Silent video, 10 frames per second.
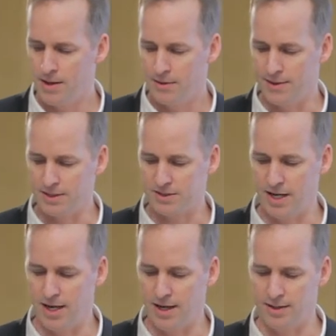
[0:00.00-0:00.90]
They
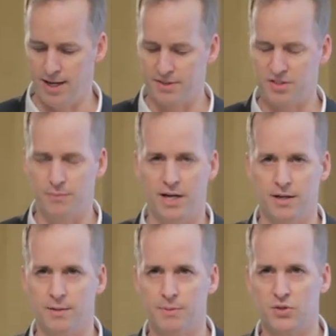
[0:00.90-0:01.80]
say they
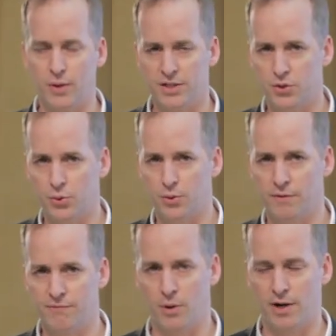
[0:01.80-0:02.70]
estimate that between two
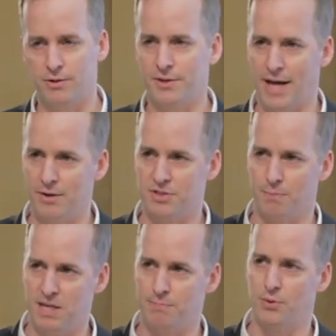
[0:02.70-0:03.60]
and four hundred
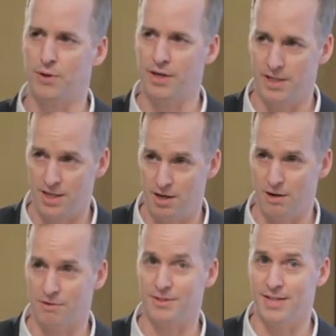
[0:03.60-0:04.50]
thousand people a
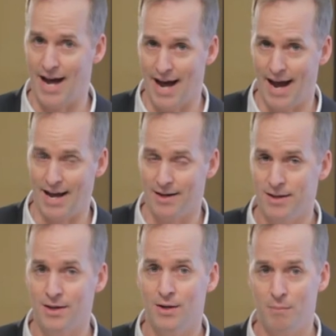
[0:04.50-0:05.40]
year die
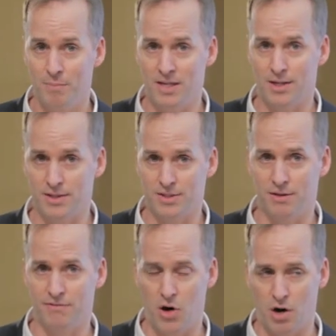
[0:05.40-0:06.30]
because
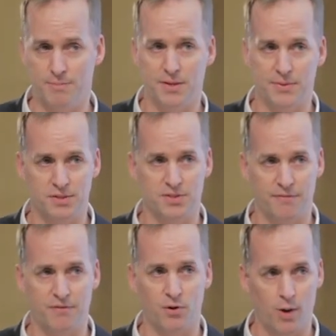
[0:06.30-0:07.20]
of harm that they
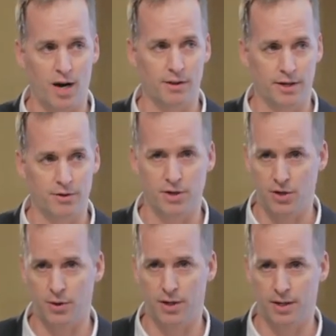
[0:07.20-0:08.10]
suffer while
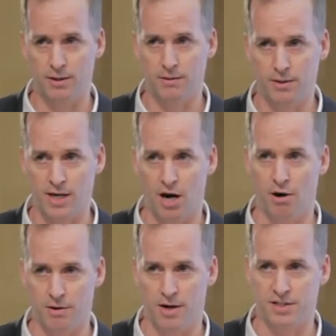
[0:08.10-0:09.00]
undergoing
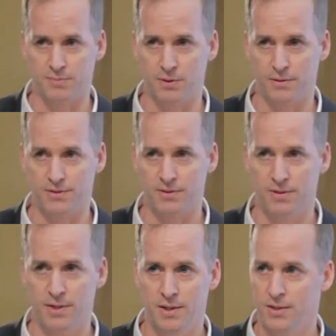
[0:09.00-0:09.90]
care in
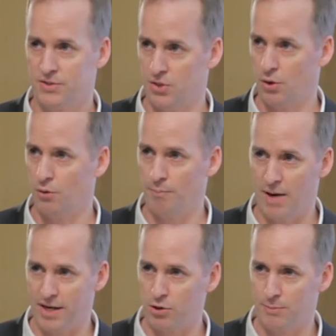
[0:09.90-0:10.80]
hospitals. So
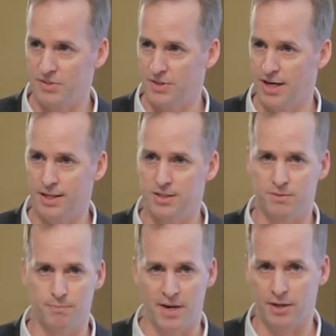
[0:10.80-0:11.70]
medical
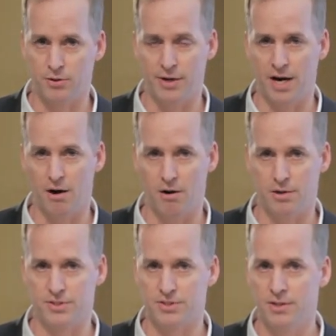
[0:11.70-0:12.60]
mistakes, medical
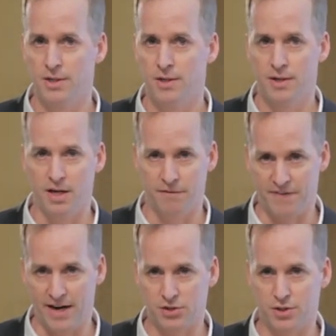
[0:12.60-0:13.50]
errors,
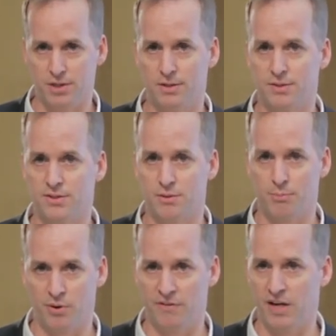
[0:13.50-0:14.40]
infections,
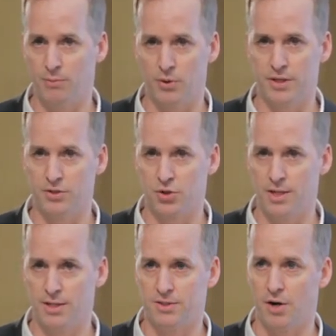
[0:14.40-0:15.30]
preventable
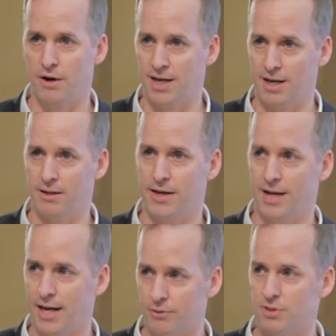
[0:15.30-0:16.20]
injuries are killing
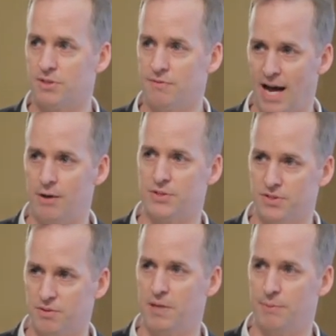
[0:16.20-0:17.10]
hundreds of
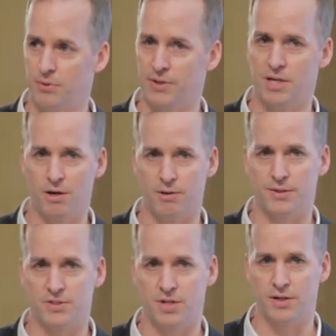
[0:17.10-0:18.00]
thousands of people a year in
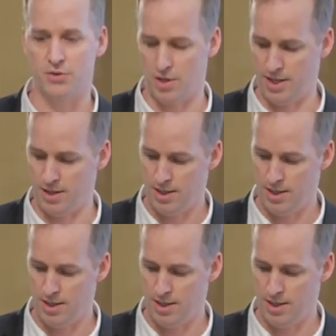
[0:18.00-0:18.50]
this country.